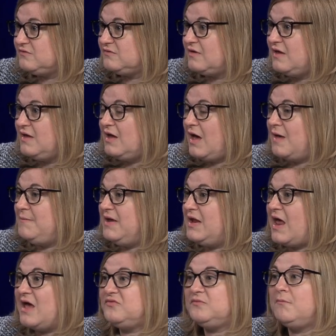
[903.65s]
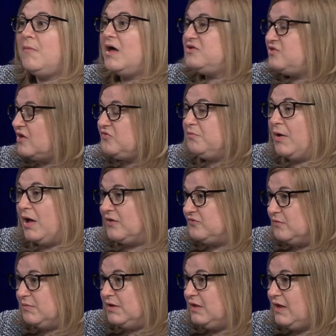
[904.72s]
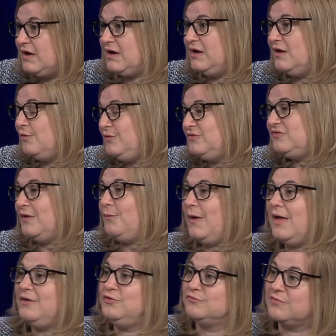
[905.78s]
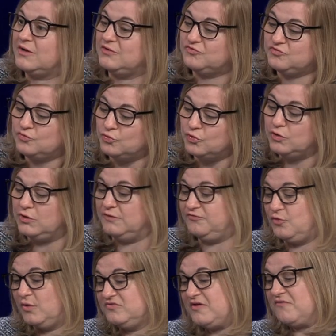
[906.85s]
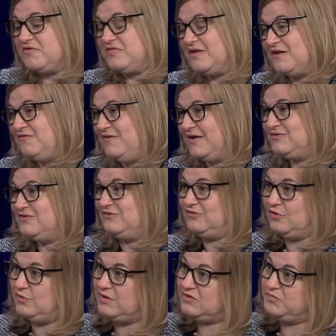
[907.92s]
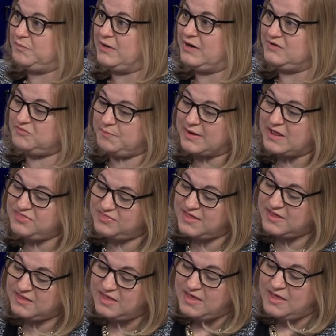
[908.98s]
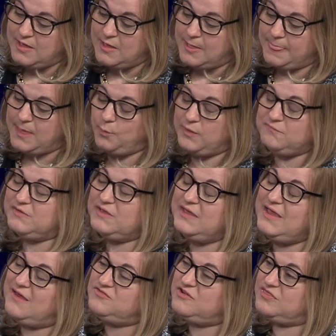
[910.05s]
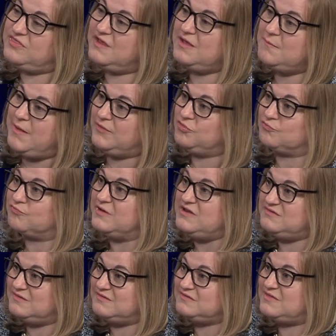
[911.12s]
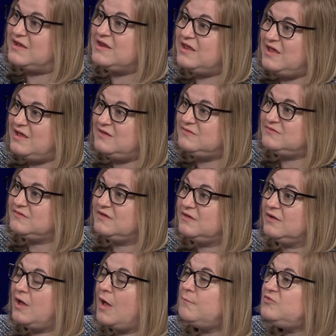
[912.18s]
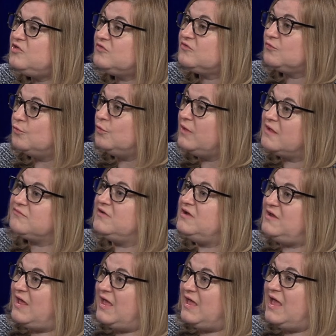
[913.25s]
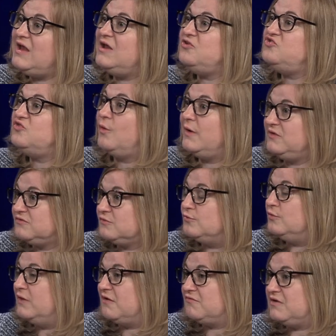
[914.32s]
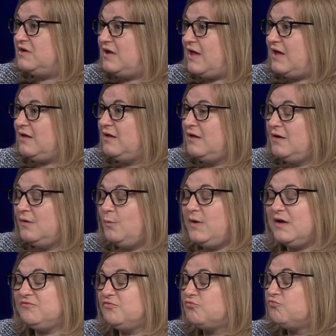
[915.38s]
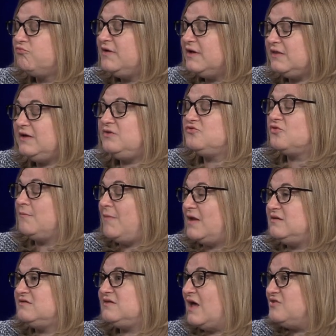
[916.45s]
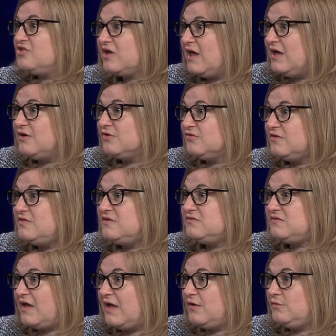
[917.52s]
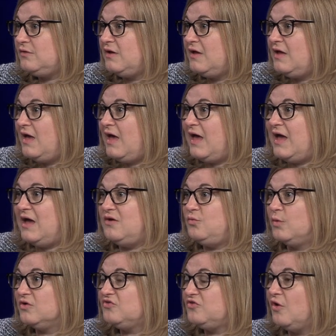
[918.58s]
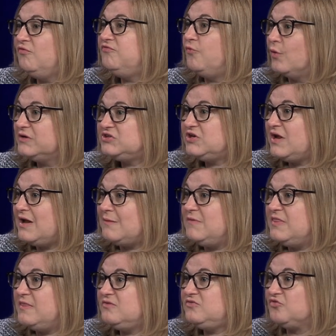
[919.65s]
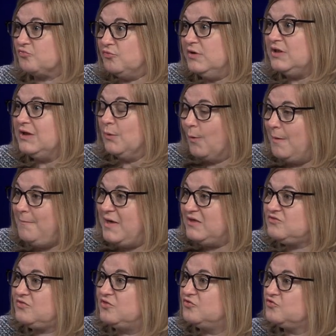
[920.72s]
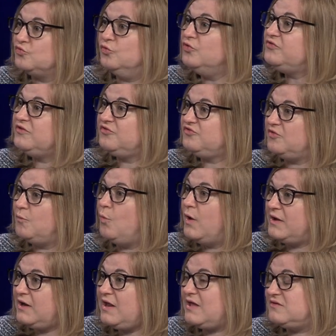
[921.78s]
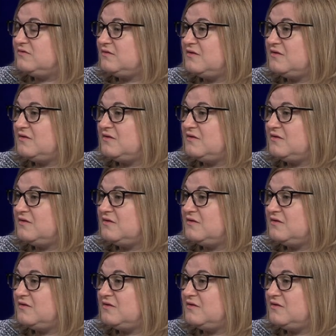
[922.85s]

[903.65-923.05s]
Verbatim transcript: Mm -hmm. I mean, as much as possible. And I know you say, well, you run a school, of course, everything affects the student experience. But I think that we really have to think about the reasons that kids come to school every day and enjoy school every mm -hmm. day. Mm -hmm. We have really tremendous educators in this town. And we're so fortunate. I mean, this is really what makes the school system what it is.